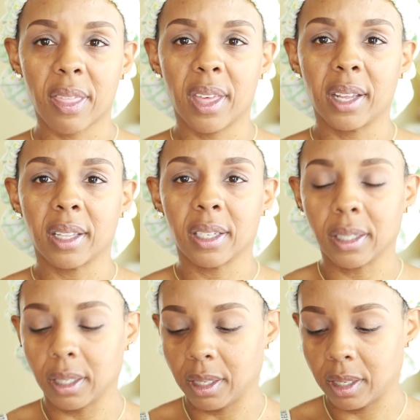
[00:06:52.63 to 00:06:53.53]
I think
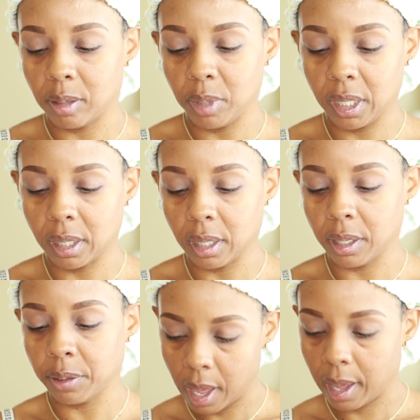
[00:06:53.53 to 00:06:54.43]
that's it, let me
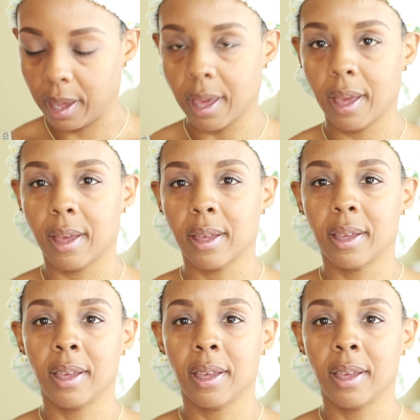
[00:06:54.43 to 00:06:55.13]
see. Yeah,